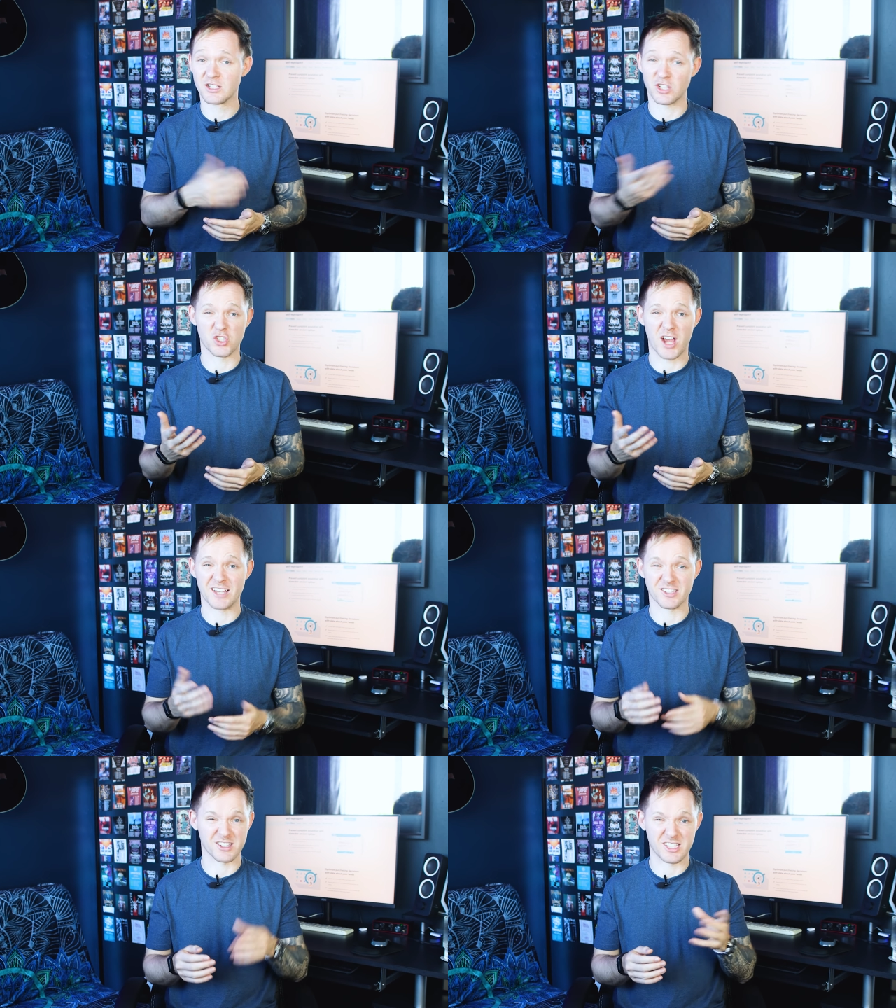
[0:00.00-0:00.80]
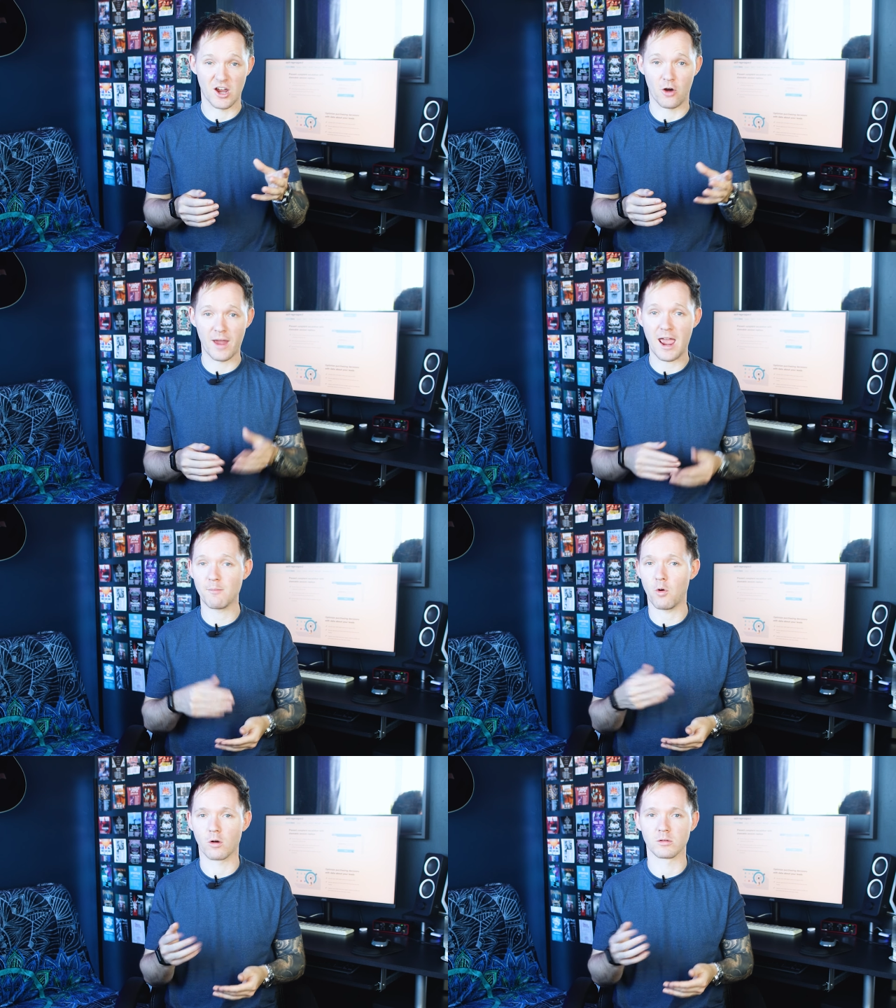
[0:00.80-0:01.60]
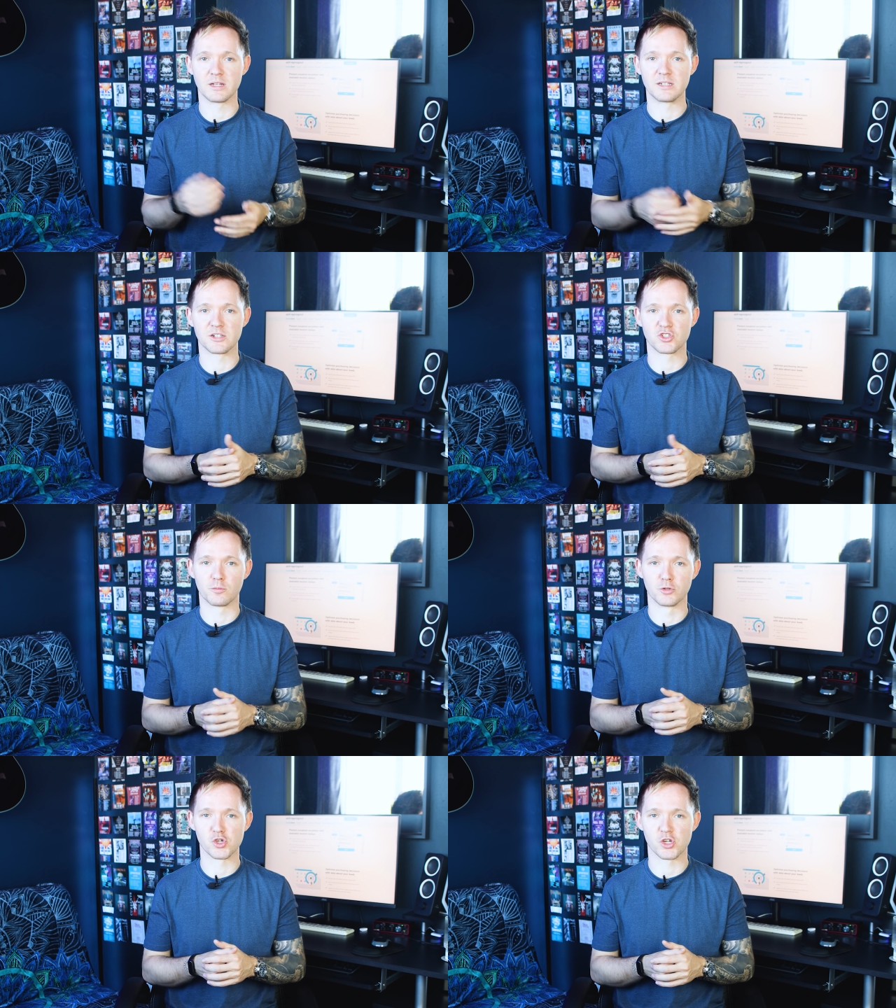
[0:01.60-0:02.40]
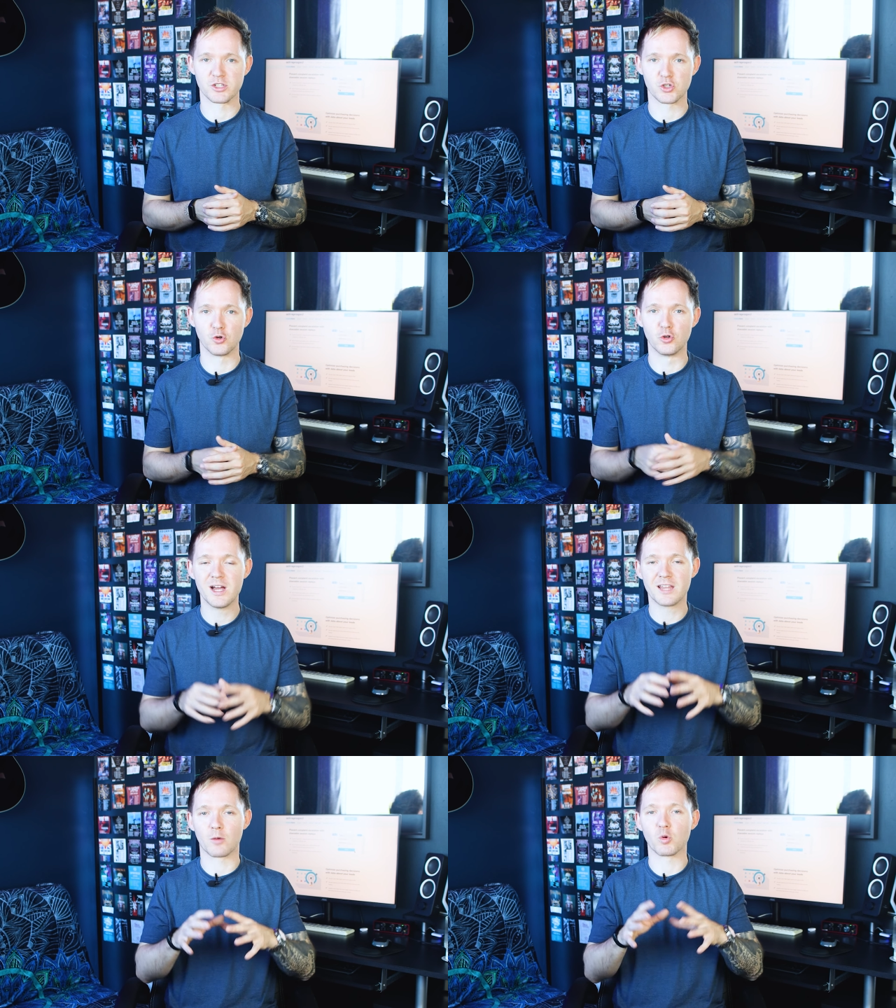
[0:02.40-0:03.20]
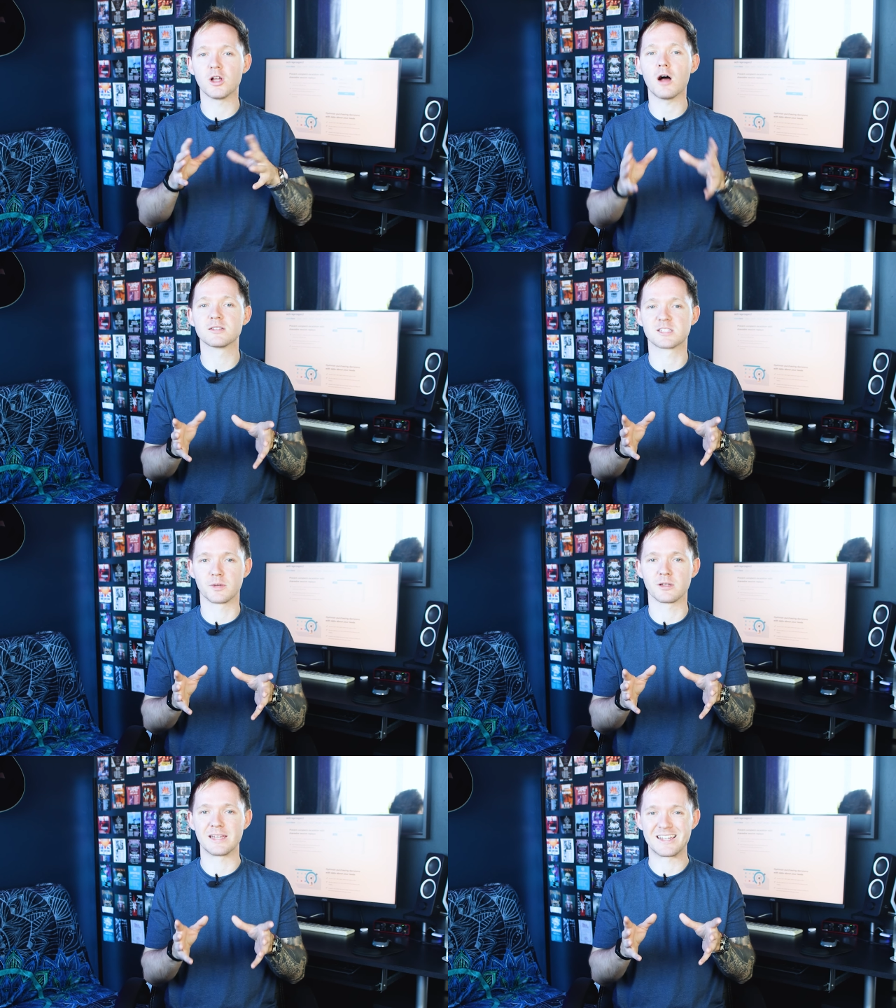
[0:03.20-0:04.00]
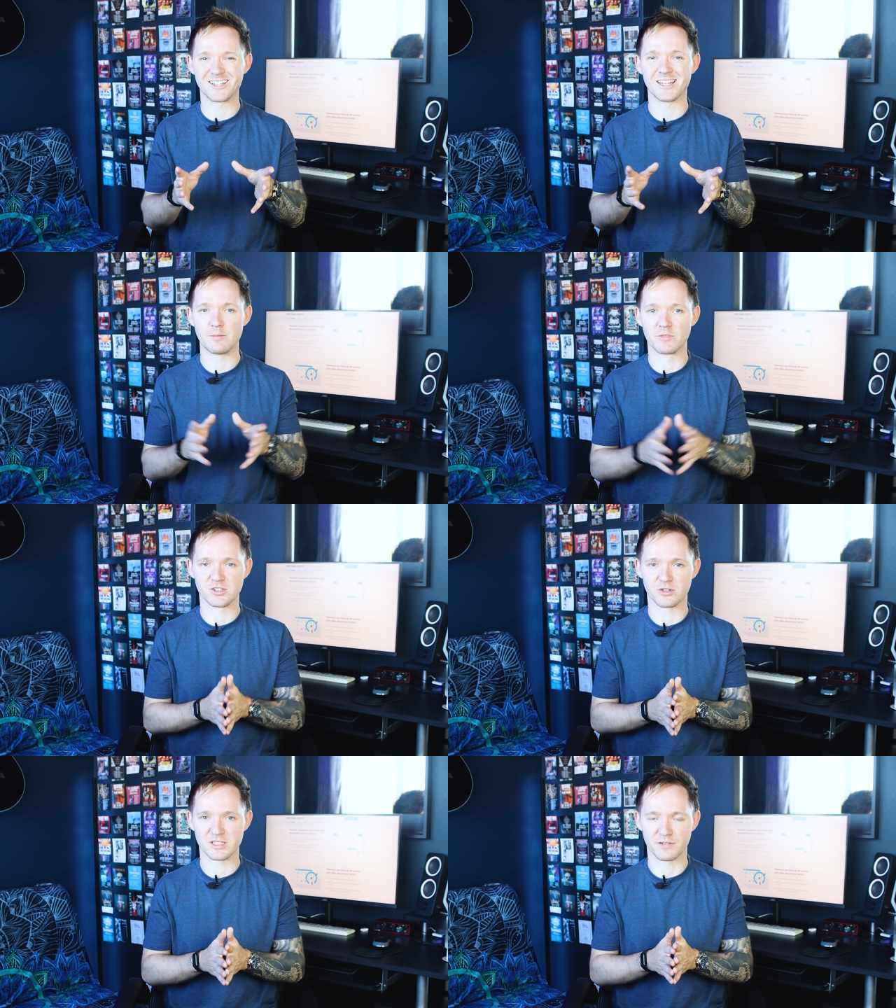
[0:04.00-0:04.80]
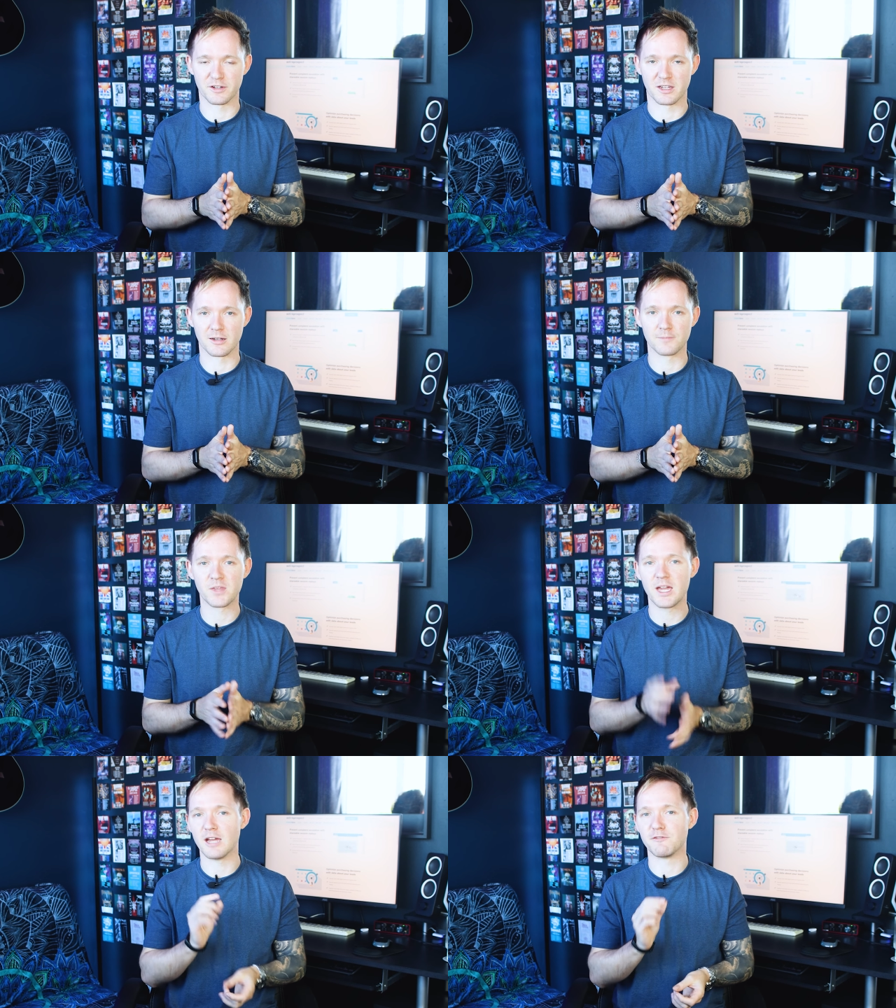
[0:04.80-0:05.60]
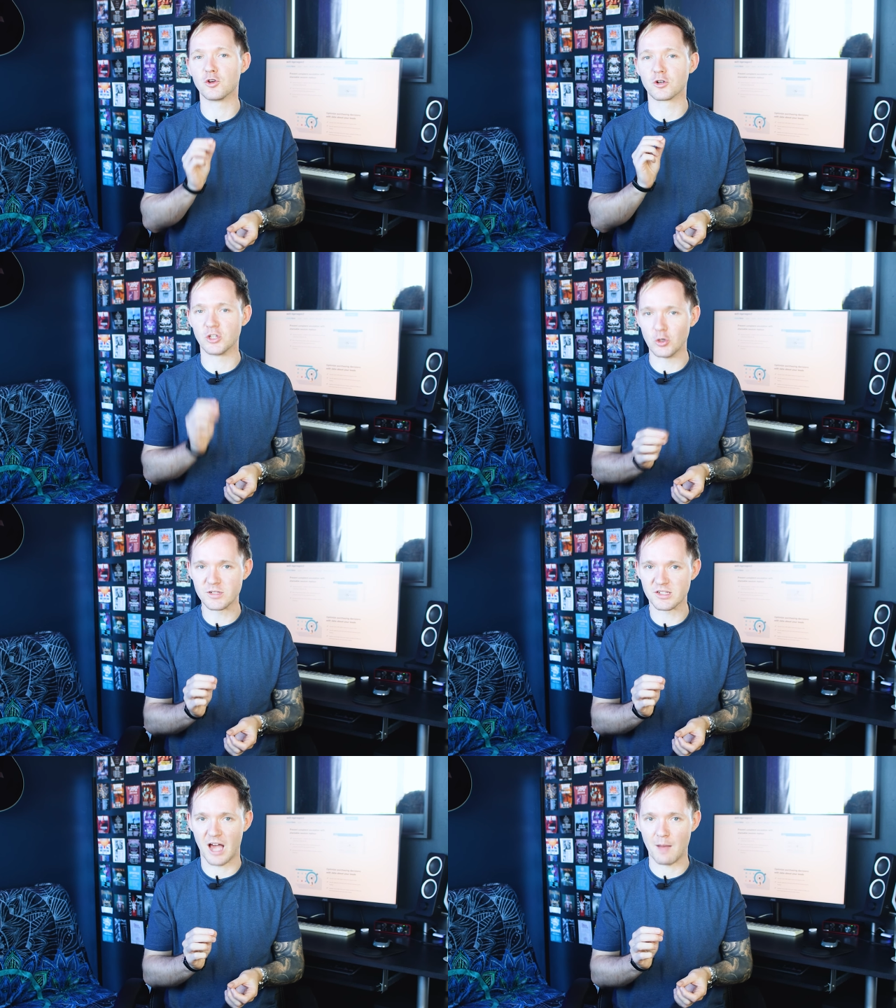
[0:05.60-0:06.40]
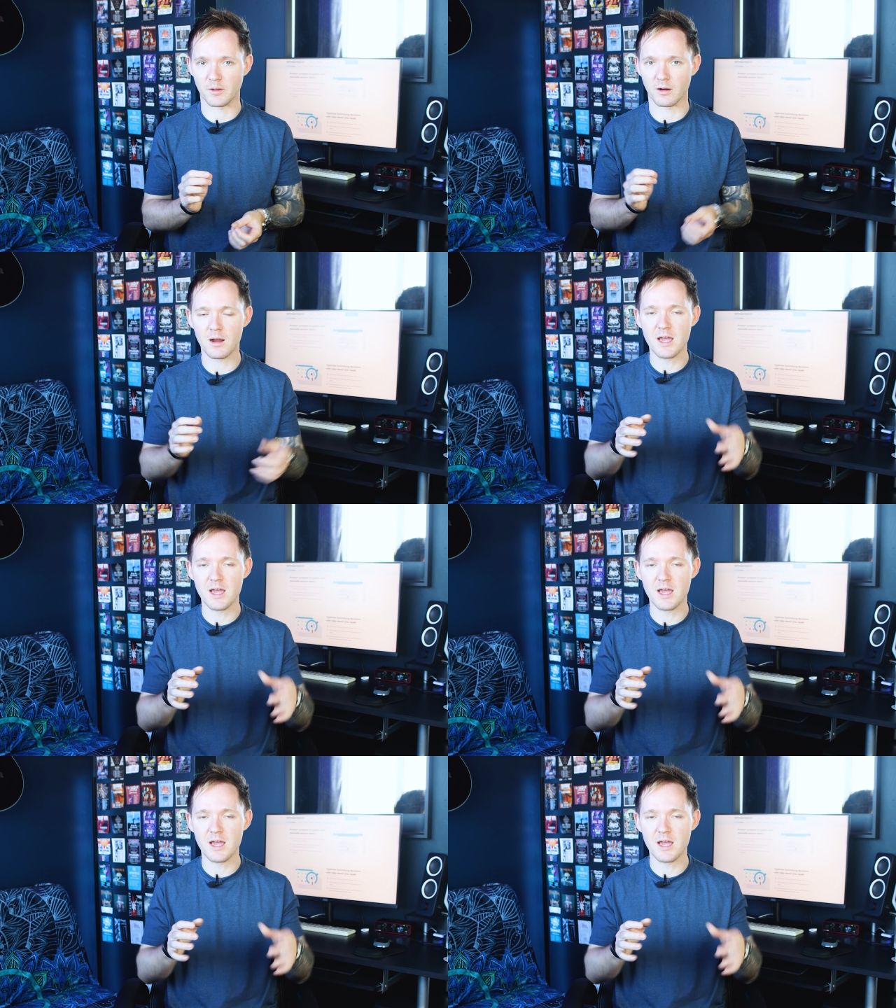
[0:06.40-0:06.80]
such as a CRM or a lead distribution tool that will ultimately claim the certificate. If you're new to Zapier,